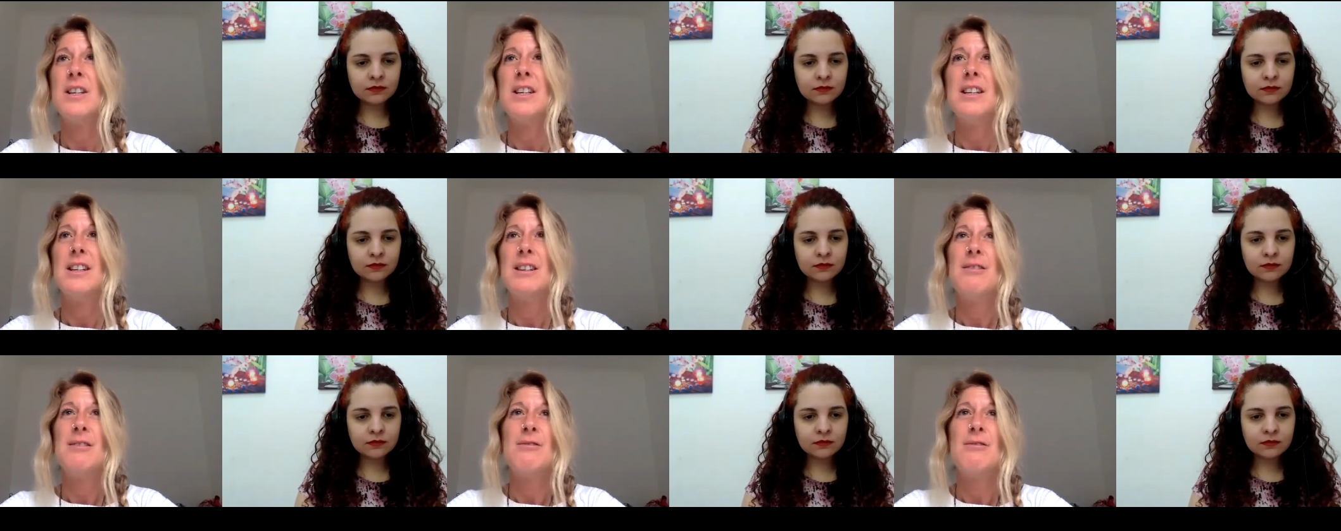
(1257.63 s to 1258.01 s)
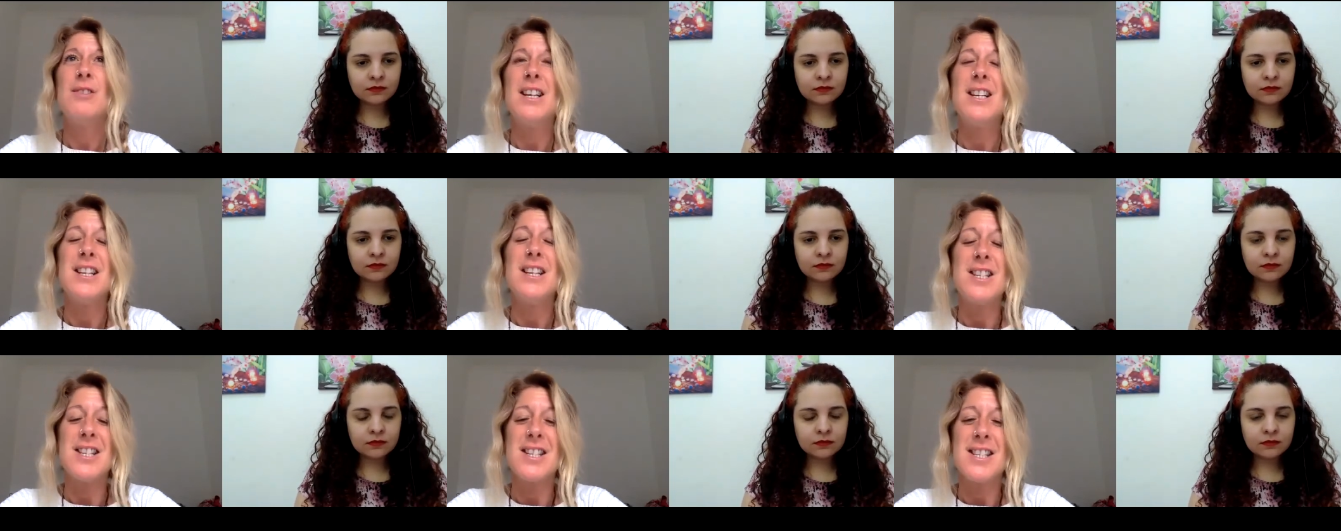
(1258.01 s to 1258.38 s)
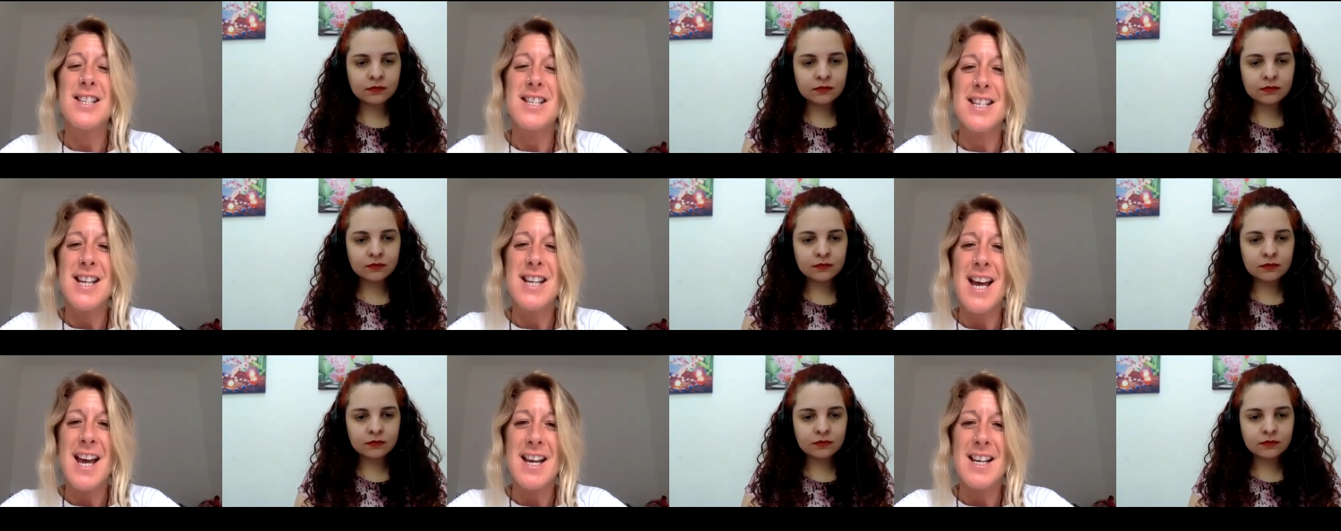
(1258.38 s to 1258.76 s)
Speaker 1: religious
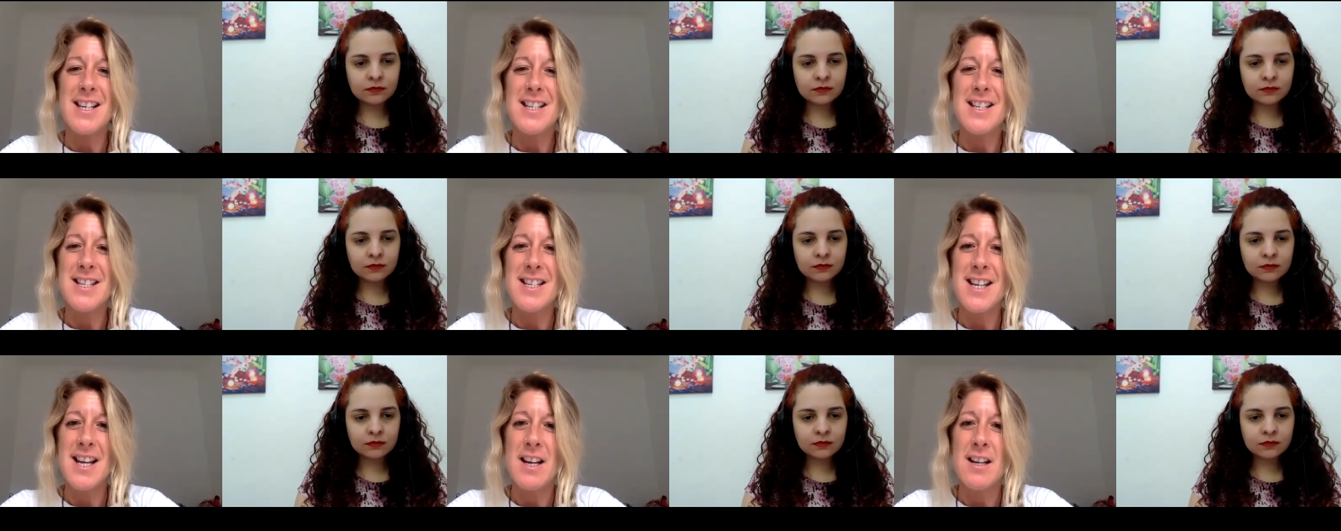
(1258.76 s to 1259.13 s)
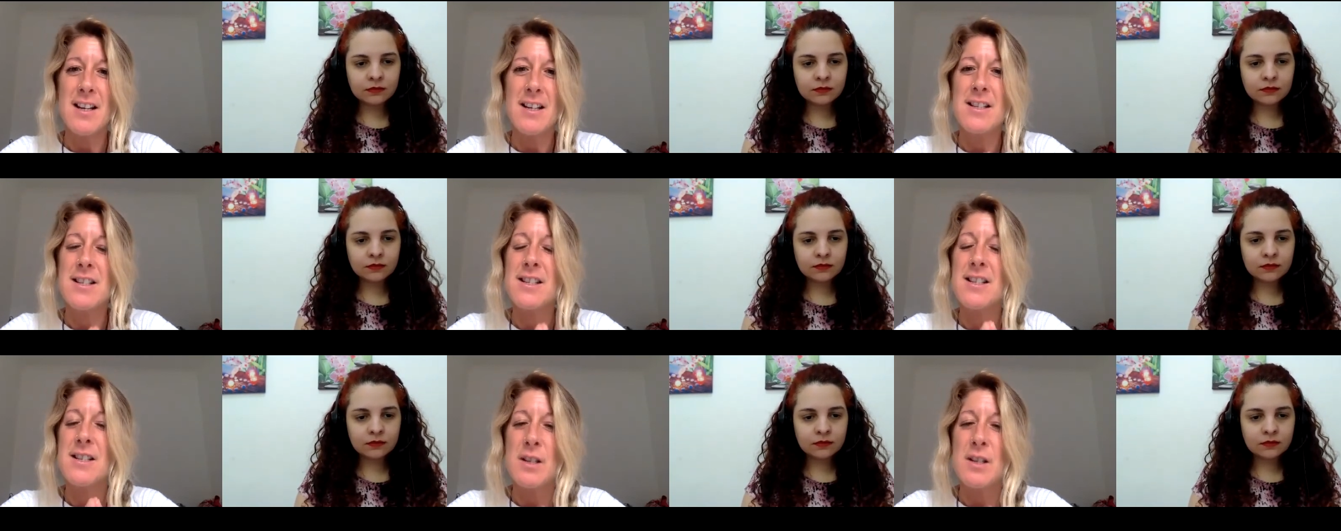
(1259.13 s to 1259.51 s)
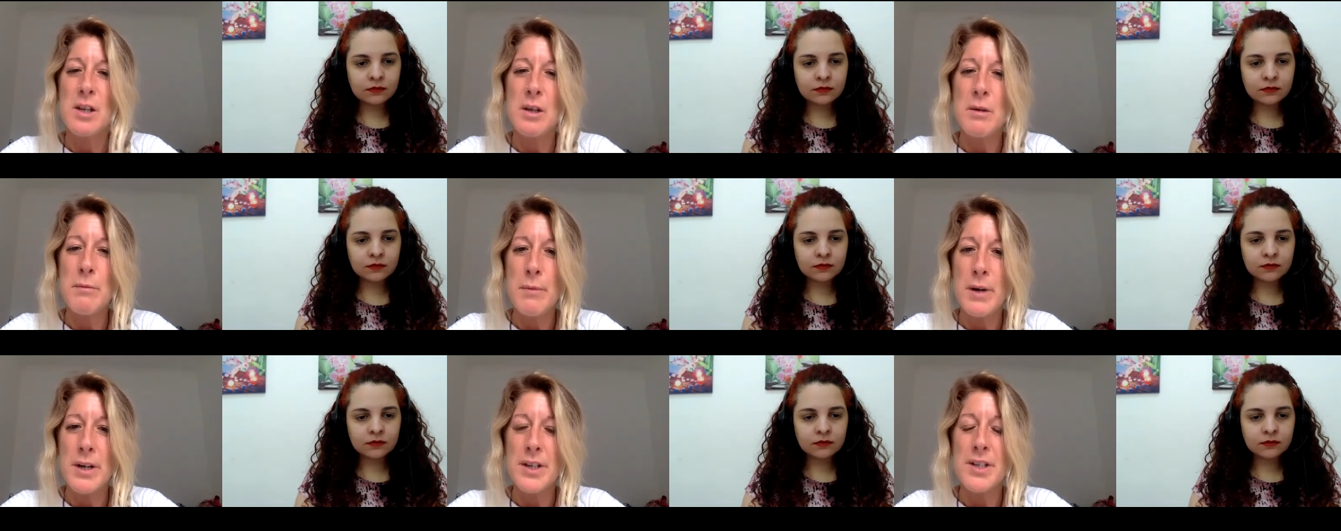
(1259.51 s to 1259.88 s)
texts tell us that you
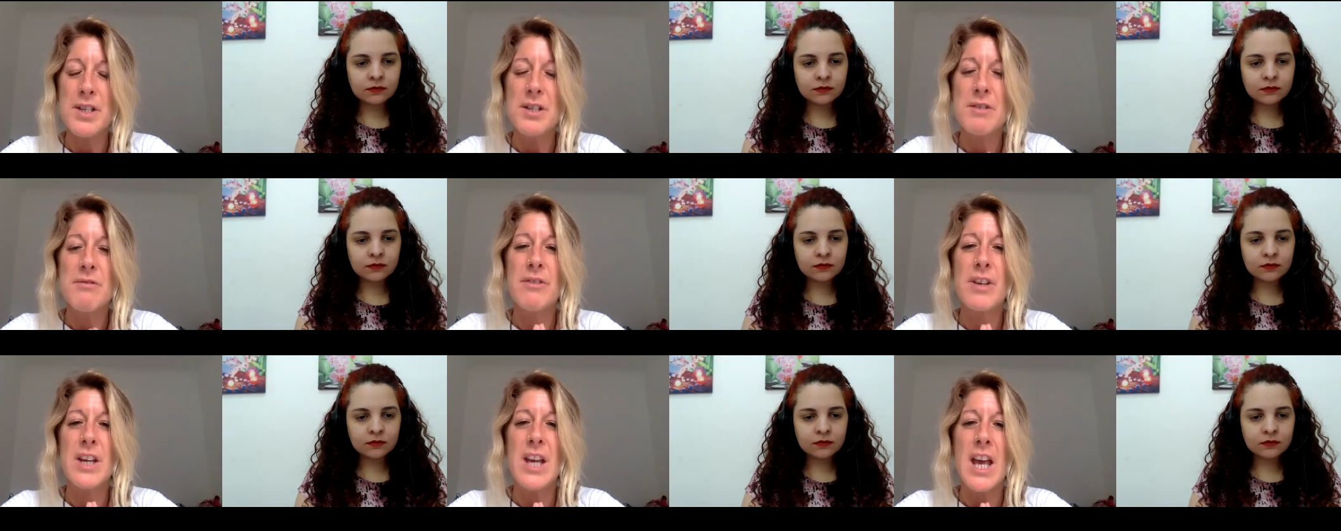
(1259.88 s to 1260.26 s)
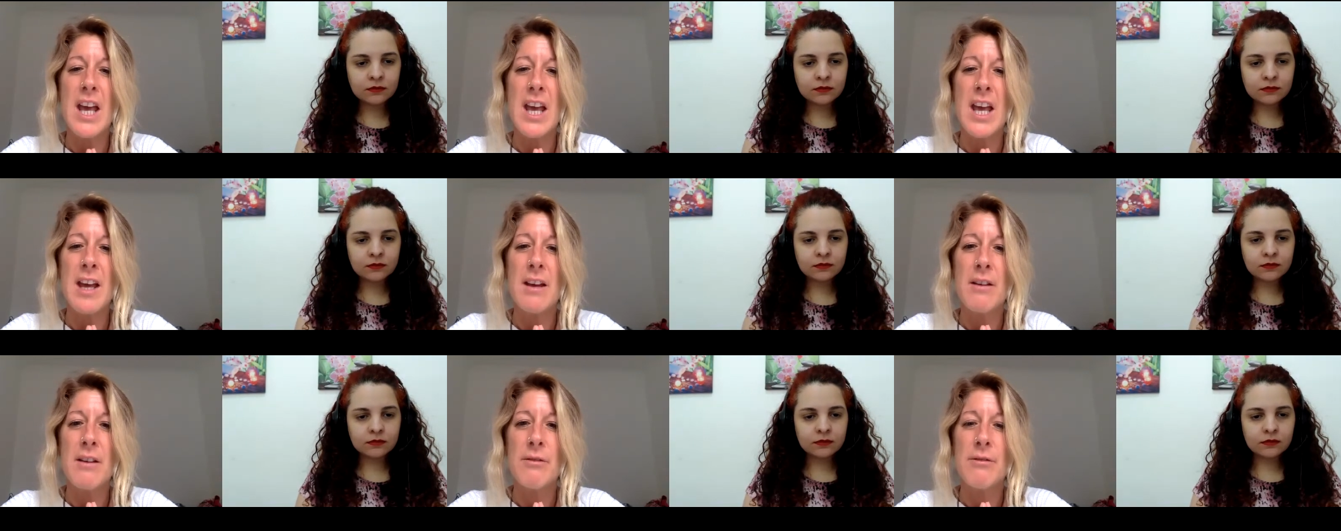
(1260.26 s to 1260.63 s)
must forgive